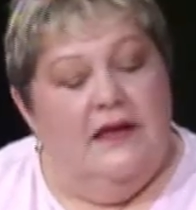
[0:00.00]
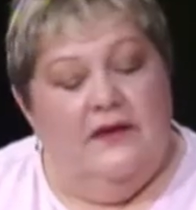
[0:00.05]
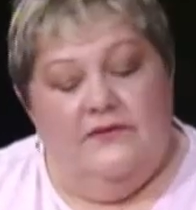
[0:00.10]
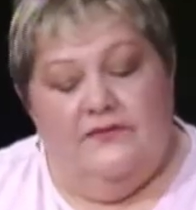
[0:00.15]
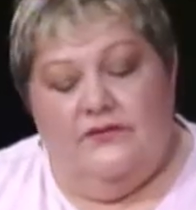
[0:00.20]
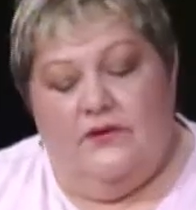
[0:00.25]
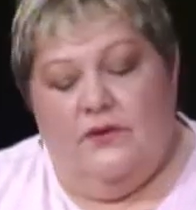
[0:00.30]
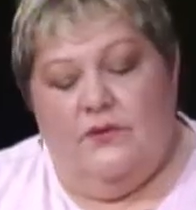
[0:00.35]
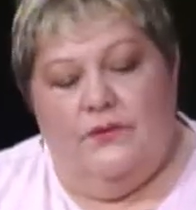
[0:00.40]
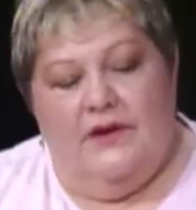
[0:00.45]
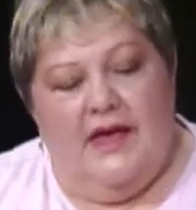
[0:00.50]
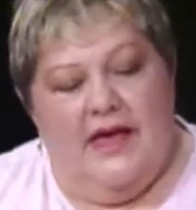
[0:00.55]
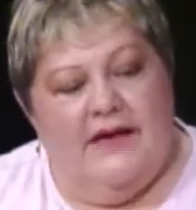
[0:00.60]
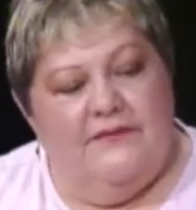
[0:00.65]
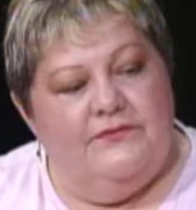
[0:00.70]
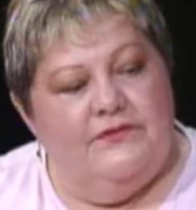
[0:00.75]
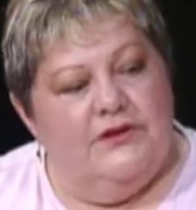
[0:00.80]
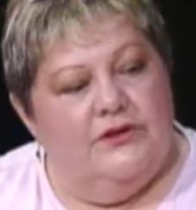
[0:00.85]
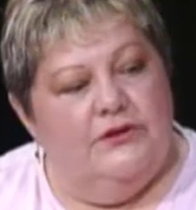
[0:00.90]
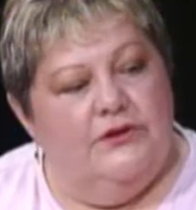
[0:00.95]
So we
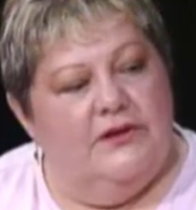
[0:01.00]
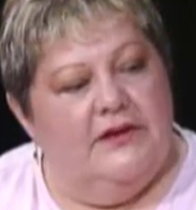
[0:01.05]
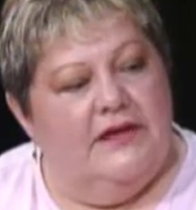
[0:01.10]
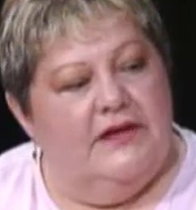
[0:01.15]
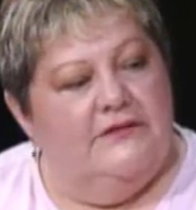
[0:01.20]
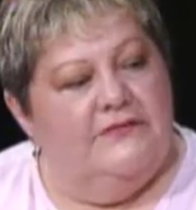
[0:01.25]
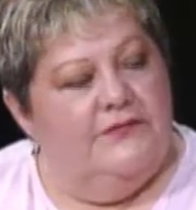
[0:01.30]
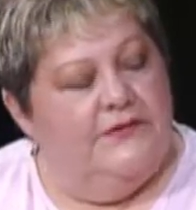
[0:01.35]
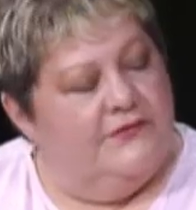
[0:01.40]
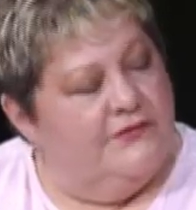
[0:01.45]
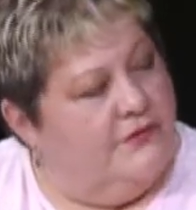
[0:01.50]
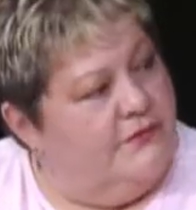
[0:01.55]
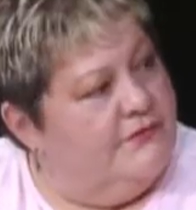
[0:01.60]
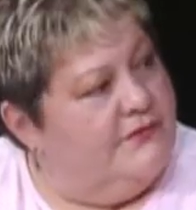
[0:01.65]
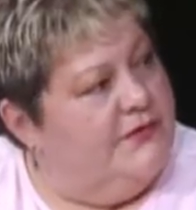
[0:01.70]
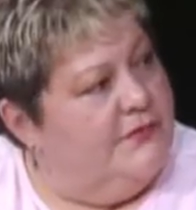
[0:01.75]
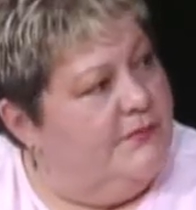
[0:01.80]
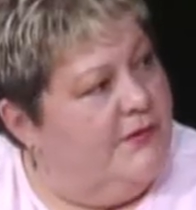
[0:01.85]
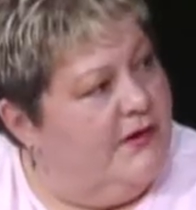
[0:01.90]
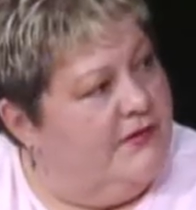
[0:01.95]
have to look at fiscal
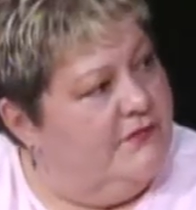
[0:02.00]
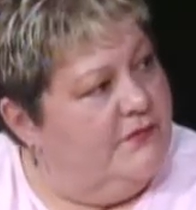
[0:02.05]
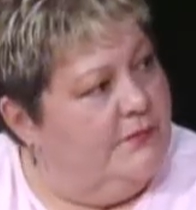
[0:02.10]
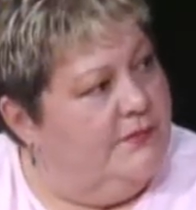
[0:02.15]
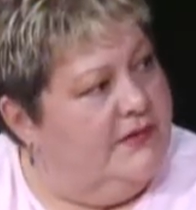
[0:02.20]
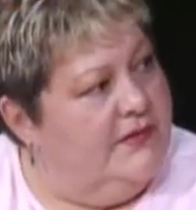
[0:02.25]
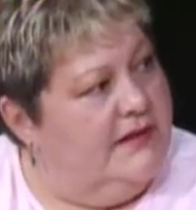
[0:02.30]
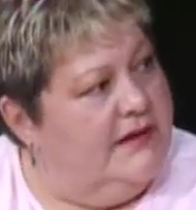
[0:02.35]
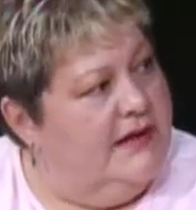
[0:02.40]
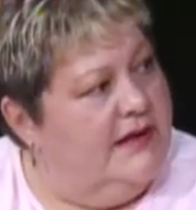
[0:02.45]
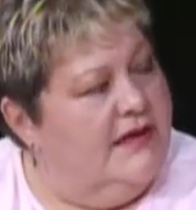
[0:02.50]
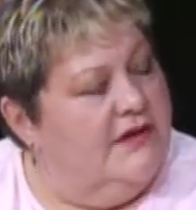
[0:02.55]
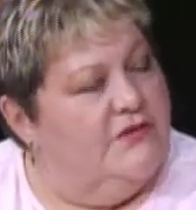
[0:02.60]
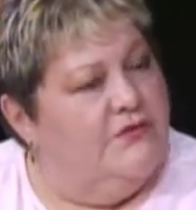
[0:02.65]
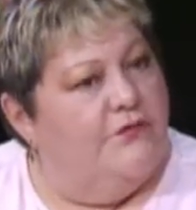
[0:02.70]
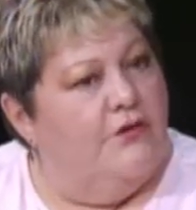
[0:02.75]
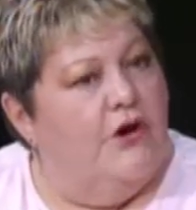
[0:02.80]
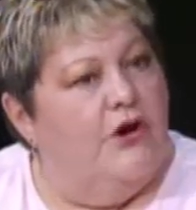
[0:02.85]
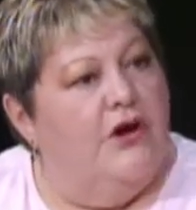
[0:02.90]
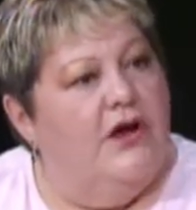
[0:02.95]
responsibility
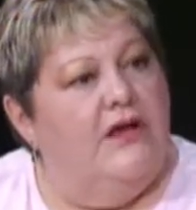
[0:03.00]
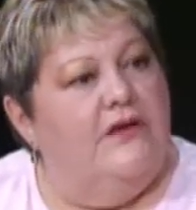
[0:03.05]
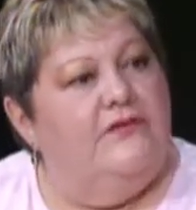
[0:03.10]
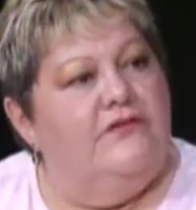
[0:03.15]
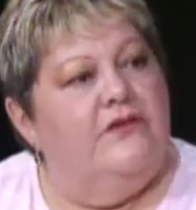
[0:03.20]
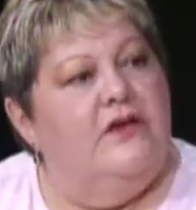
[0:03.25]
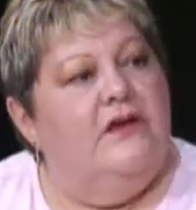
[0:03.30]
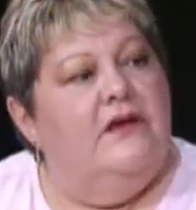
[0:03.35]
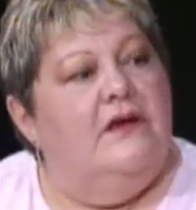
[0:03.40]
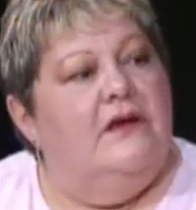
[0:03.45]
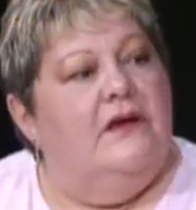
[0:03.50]
as far as